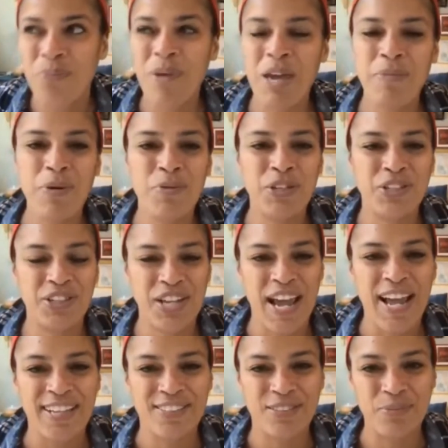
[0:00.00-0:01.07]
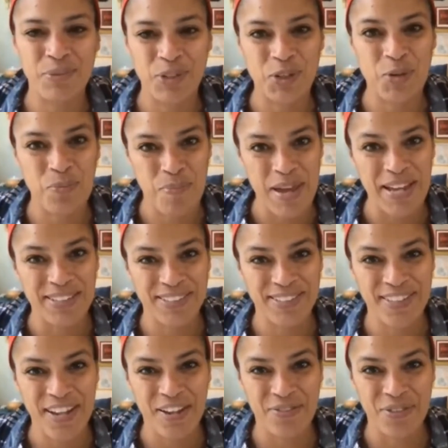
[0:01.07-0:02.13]
maybe we should add some cute
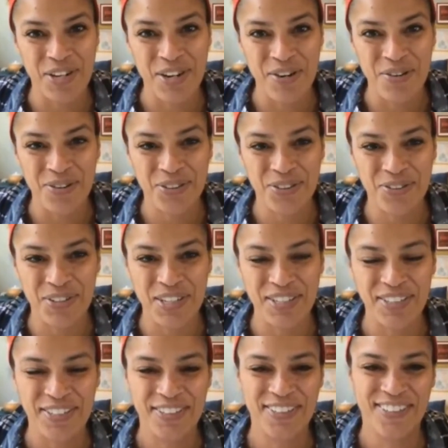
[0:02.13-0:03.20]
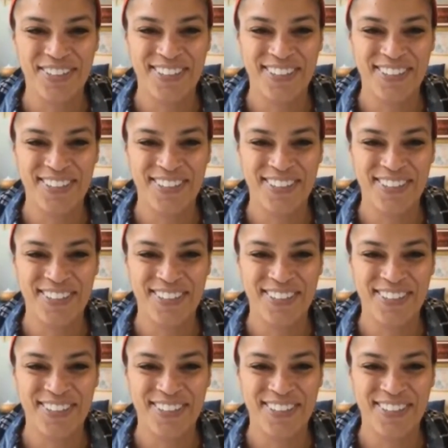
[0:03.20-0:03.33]
pets to every error screen.